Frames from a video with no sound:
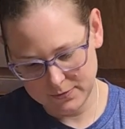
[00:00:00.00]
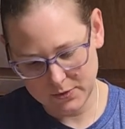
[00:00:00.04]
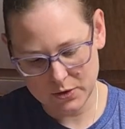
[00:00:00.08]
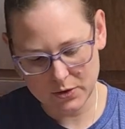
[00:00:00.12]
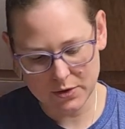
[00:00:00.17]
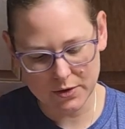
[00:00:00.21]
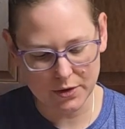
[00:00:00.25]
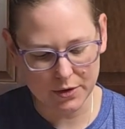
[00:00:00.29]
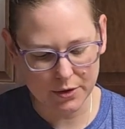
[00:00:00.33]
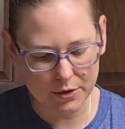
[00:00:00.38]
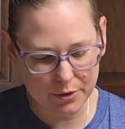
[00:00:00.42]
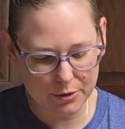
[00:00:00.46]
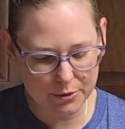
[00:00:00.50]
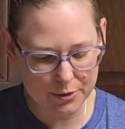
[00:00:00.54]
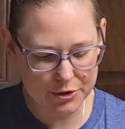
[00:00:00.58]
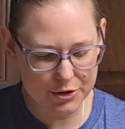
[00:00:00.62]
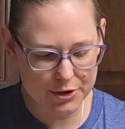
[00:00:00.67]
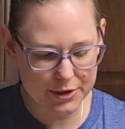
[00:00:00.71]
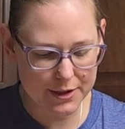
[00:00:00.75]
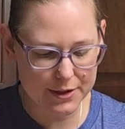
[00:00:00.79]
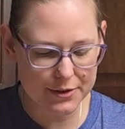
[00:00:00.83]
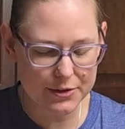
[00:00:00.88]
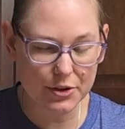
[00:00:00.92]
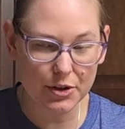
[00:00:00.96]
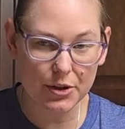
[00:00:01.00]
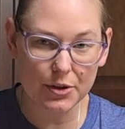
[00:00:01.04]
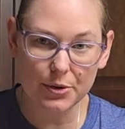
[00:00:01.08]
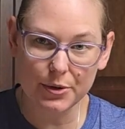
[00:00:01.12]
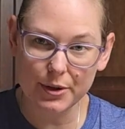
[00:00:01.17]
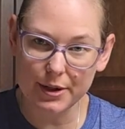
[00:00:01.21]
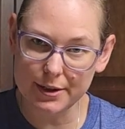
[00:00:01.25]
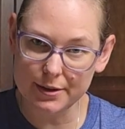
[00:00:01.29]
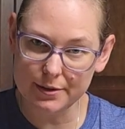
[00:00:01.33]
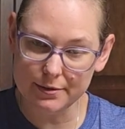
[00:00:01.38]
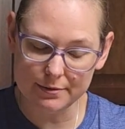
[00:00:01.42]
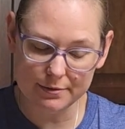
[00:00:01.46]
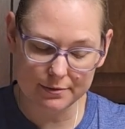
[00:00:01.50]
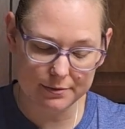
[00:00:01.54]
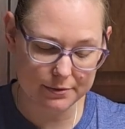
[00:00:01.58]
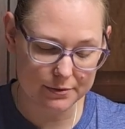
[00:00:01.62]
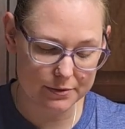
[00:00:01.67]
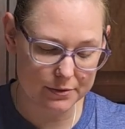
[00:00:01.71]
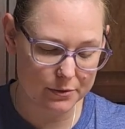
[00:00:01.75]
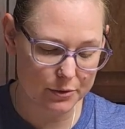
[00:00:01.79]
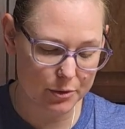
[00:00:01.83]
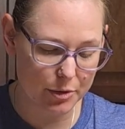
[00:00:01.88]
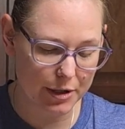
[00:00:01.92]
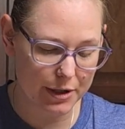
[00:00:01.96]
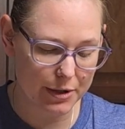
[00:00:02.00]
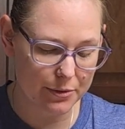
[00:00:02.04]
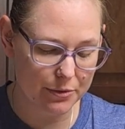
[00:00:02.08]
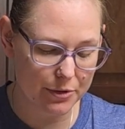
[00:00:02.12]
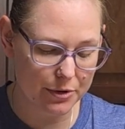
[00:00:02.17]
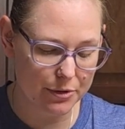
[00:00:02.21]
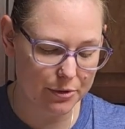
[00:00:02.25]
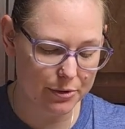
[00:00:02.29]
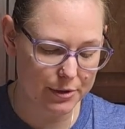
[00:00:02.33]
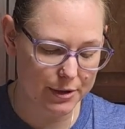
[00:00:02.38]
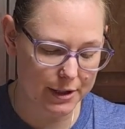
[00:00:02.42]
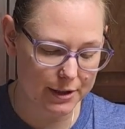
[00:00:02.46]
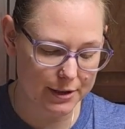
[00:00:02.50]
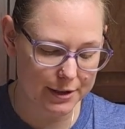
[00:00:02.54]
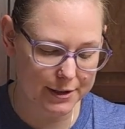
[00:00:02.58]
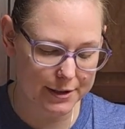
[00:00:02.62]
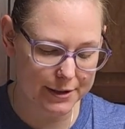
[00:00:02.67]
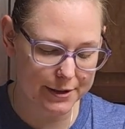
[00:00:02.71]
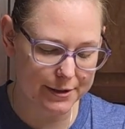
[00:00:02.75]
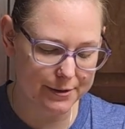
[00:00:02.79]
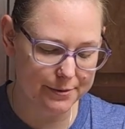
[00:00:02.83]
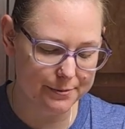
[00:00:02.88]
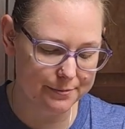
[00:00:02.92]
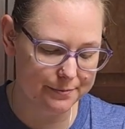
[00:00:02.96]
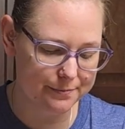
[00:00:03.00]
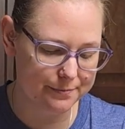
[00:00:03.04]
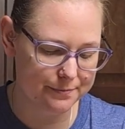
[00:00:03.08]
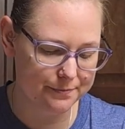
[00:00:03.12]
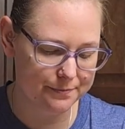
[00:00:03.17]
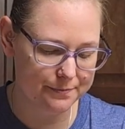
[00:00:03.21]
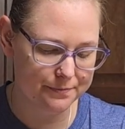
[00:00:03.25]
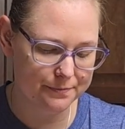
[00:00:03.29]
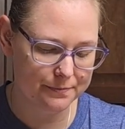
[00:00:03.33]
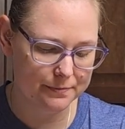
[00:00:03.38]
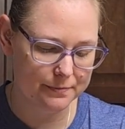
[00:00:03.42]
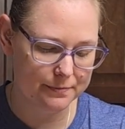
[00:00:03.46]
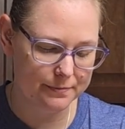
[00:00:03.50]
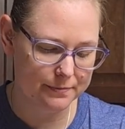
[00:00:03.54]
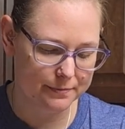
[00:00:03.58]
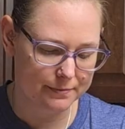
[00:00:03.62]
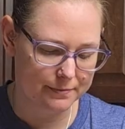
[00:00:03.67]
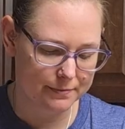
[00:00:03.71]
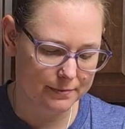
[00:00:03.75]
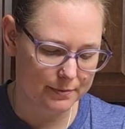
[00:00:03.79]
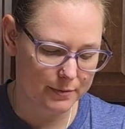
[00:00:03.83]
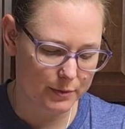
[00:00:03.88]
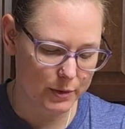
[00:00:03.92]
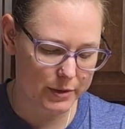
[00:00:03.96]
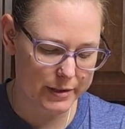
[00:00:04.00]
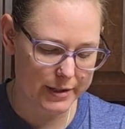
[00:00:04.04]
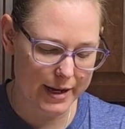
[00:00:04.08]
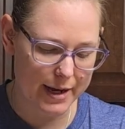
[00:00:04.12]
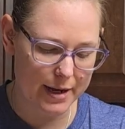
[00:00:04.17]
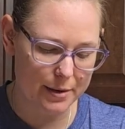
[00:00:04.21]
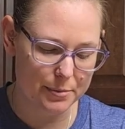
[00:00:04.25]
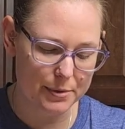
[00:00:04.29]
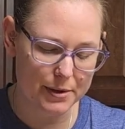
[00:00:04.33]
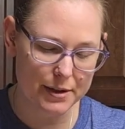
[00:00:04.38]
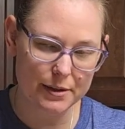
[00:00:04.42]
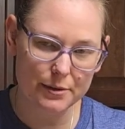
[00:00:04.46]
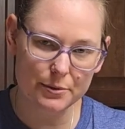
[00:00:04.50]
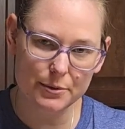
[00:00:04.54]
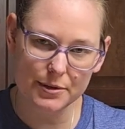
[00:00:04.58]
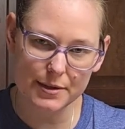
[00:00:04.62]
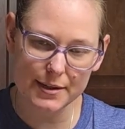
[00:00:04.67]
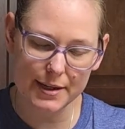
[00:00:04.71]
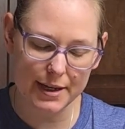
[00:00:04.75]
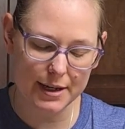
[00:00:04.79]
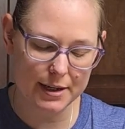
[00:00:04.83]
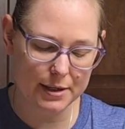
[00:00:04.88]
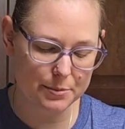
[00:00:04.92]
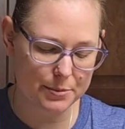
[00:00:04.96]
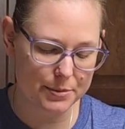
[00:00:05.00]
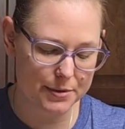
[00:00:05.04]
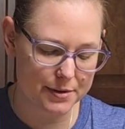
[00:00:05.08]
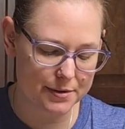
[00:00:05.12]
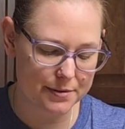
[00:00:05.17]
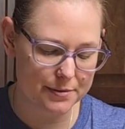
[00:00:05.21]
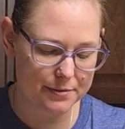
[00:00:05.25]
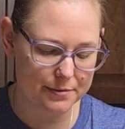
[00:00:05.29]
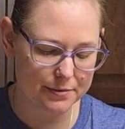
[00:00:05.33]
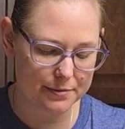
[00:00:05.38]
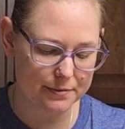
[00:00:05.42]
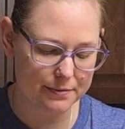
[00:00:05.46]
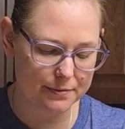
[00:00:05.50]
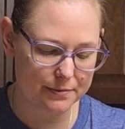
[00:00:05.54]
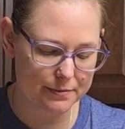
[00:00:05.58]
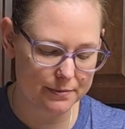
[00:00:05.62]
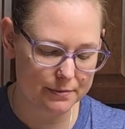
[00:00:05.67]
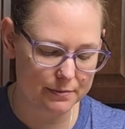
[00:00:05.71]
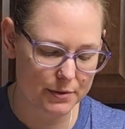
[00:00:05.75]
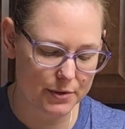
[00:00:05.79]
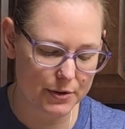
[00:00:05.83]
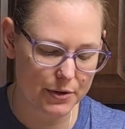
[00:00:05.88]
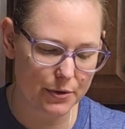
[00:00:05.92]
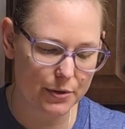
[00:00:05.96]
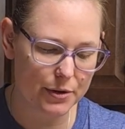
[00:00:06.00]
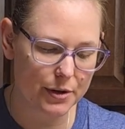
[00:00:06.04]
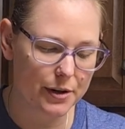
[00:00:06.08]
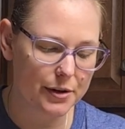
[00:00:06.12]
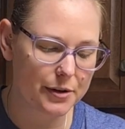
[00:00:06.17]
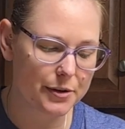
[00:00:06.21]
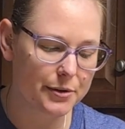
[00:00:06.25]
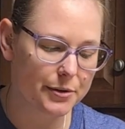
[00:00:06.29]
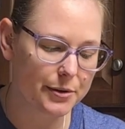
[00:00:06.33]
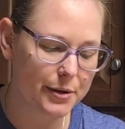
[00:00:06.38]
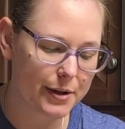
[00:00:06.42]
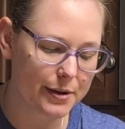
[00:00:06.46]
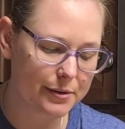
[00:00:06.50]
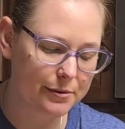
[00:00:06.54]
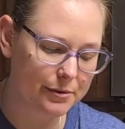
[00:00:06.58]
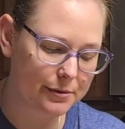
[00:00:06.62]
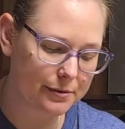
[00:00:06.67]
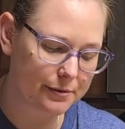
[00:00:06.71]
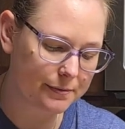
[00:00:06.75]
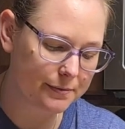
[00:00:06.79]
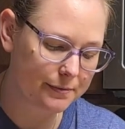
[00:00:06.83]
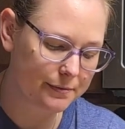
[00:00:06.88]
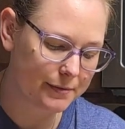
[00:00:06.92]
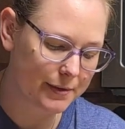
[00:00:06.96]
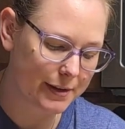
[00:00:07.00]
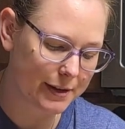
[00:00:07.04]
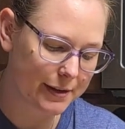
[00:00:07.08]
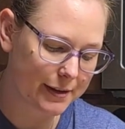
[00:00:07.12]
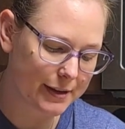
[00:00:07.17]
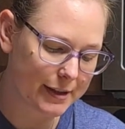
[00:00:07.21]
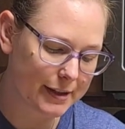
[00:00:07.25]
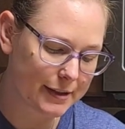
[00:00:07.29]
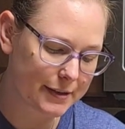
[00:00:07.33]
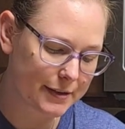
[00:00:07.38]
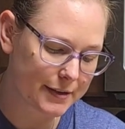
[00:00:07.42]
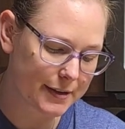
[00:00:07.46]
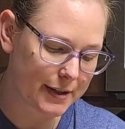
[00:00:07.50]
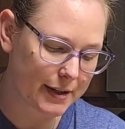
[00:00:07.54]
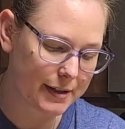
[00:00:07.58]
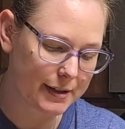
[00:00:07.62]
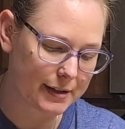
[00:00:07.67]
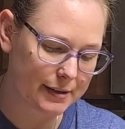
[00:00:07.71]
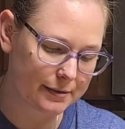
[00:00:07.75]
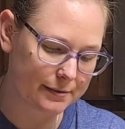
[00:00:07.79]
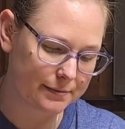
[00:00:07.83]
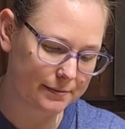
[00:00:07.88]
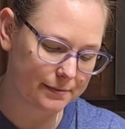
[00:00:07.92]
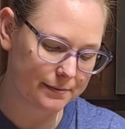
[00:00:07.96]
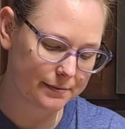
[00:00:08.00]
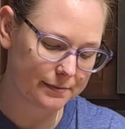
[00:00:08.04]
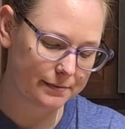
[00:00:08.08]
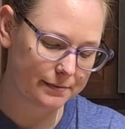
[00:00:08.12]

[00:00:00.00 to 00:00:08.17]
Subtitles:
So, what you guys doing? What do you have going on? What's happening? What's the haps? What's going on in your life? Anything exciting?